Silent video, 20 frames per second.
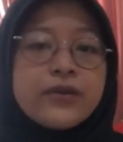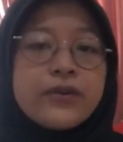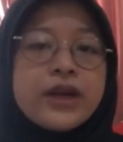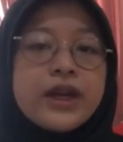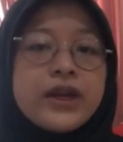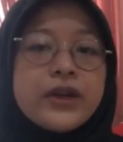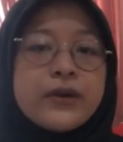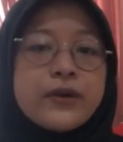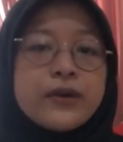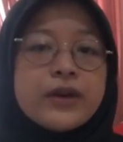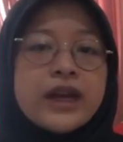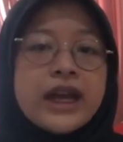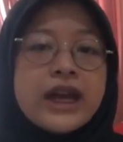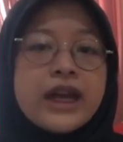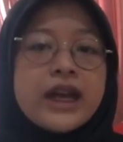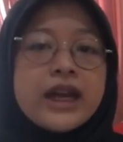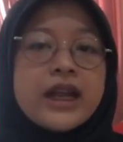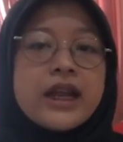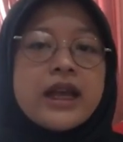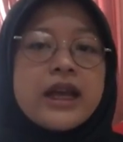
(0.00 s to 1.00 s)
We know
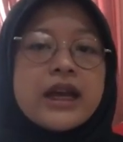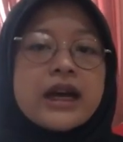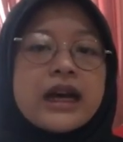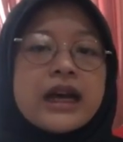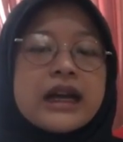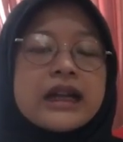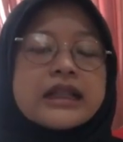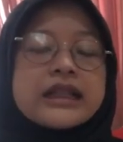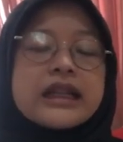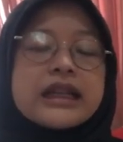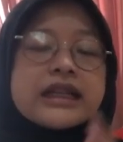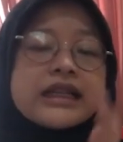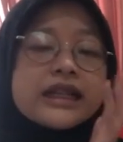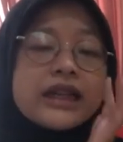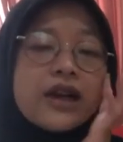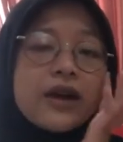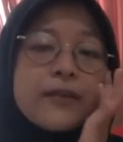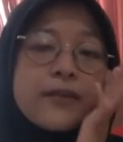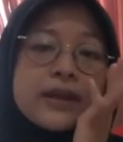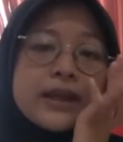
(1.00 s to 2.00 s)
that
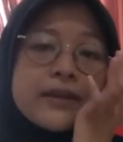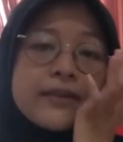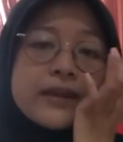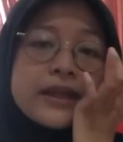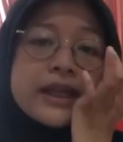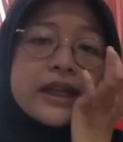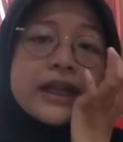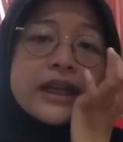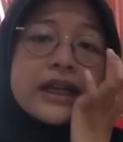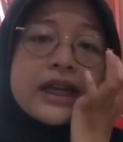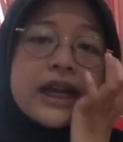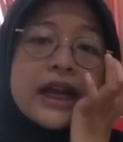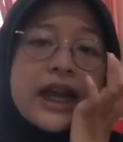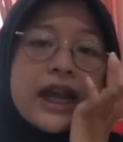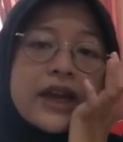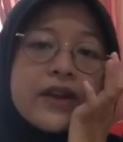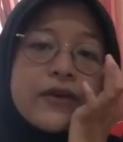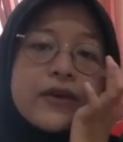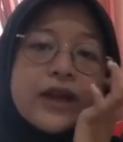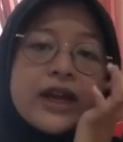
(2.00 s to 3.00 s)
characteristic of mathematics
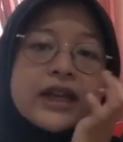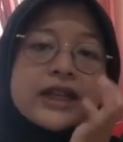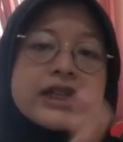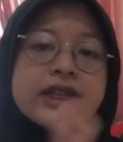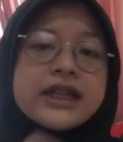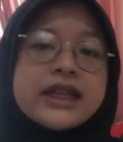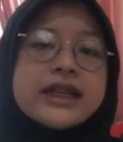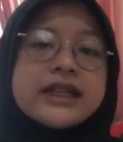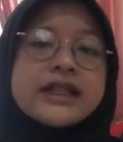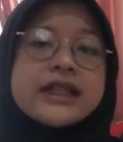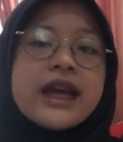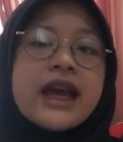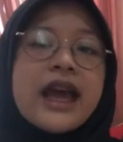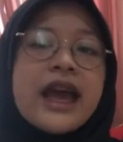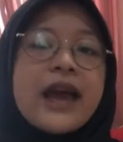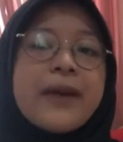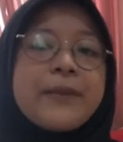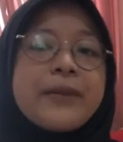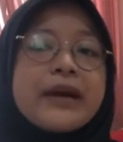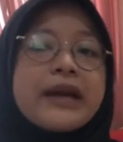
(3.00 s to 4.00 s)
education is
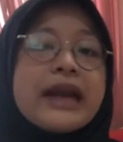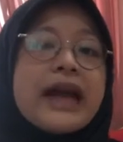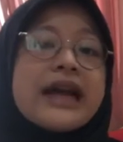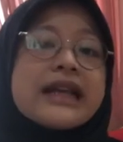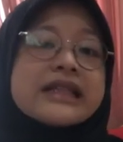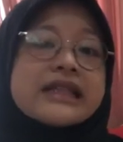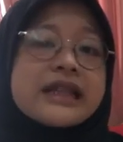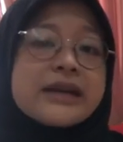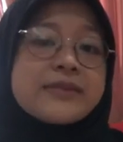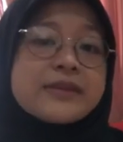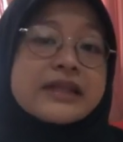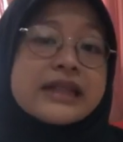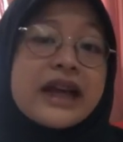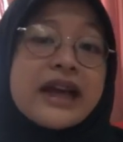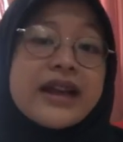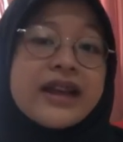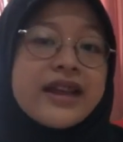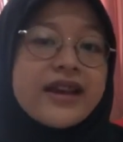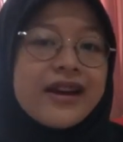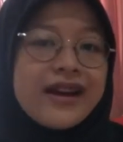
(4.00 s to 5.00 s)
have an abstract
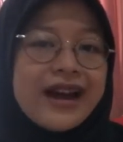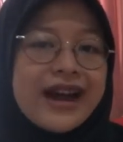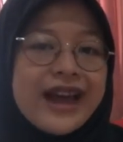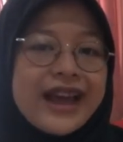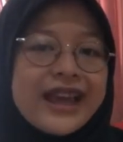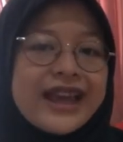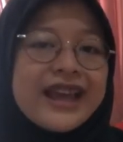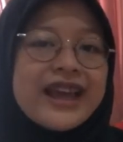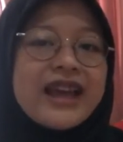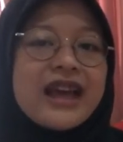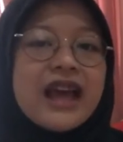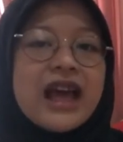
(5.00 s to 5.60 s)
study, right?